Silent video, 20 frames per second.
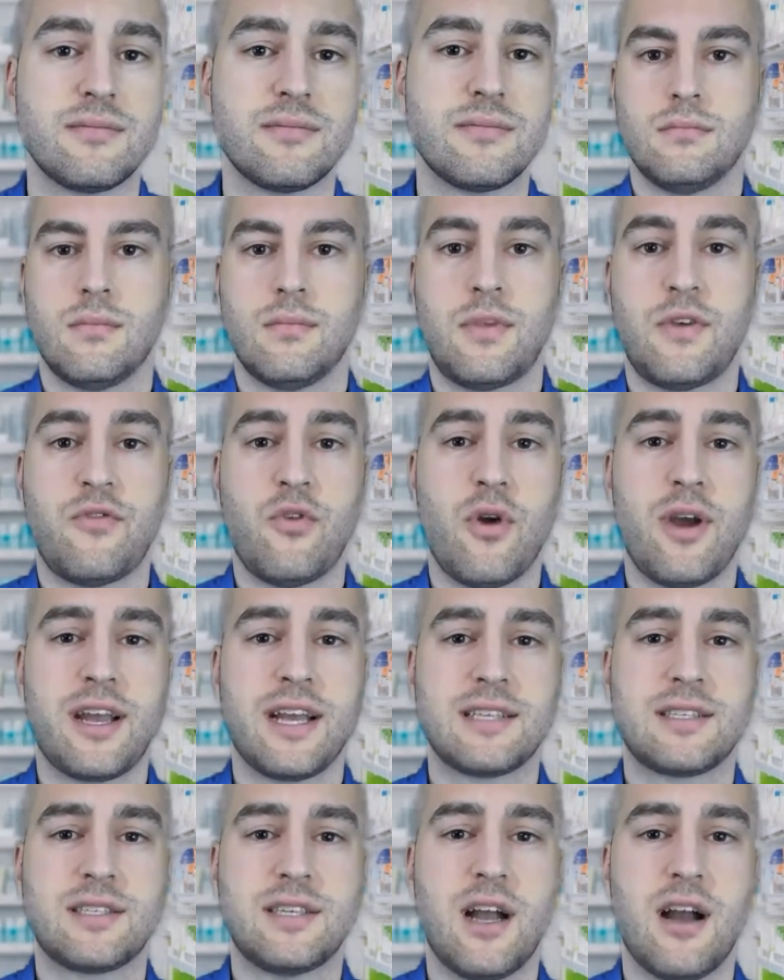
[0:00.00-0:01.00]
Before I
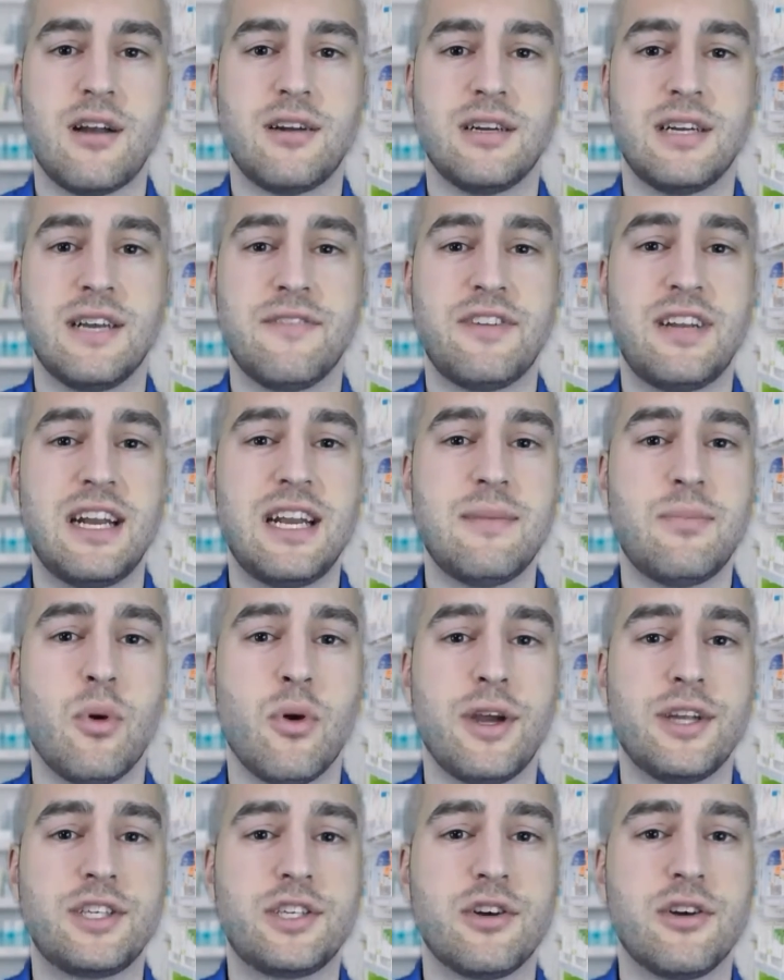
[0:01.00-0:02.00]
get started, if at any
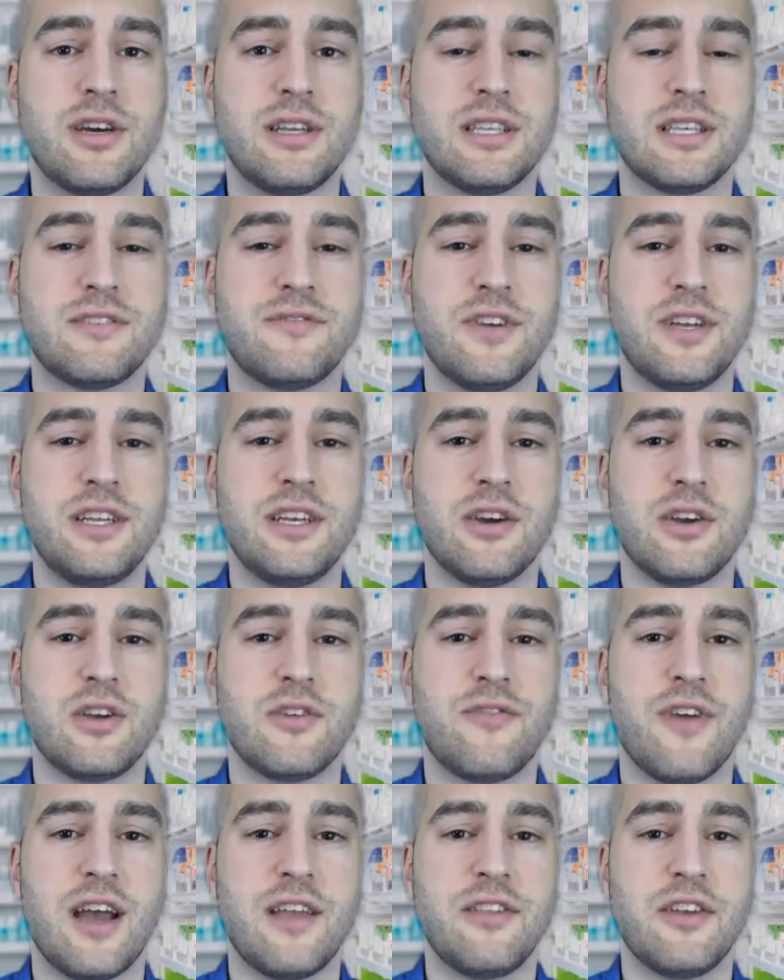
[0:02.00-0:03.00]
point during this video you
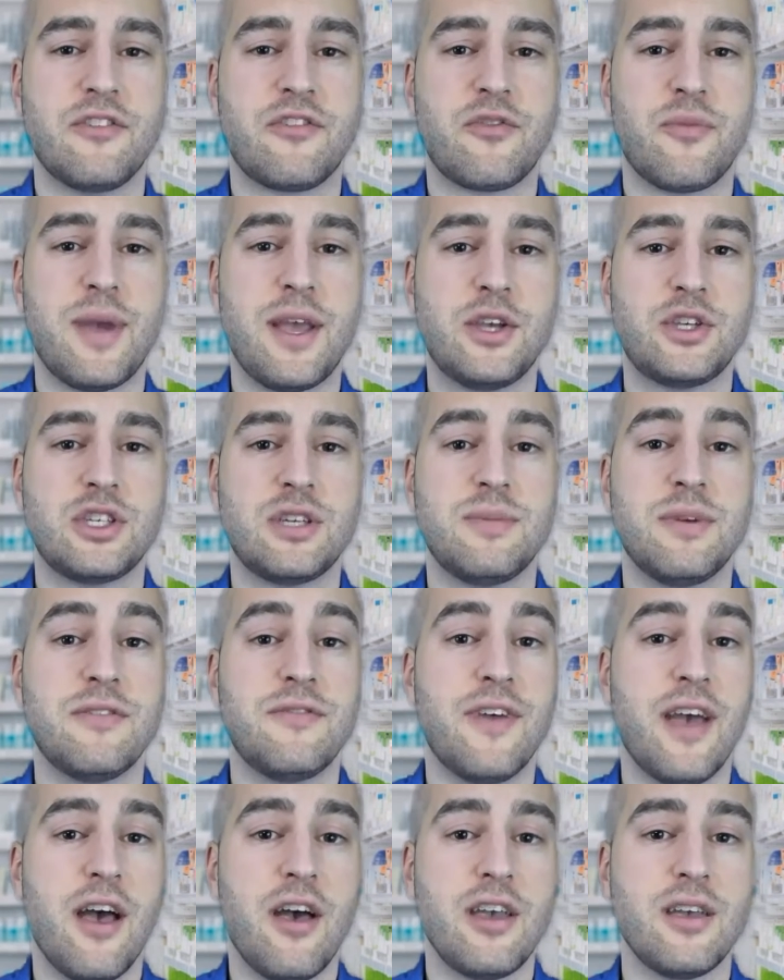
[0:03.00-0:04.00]
find the information to be
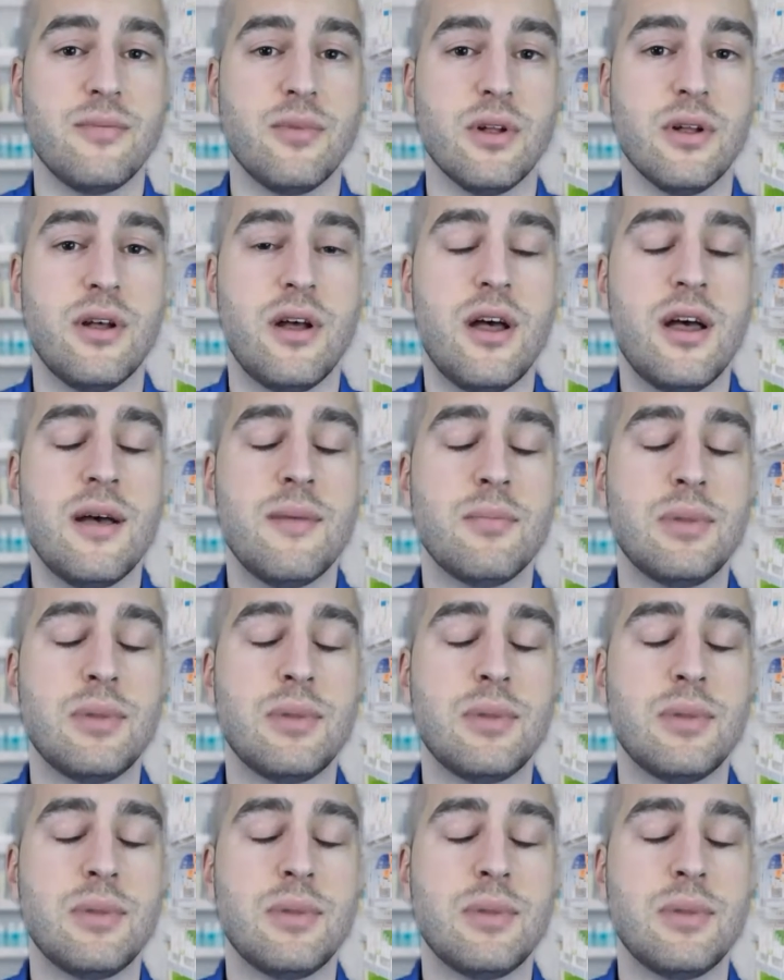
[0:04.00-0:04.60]
valuable,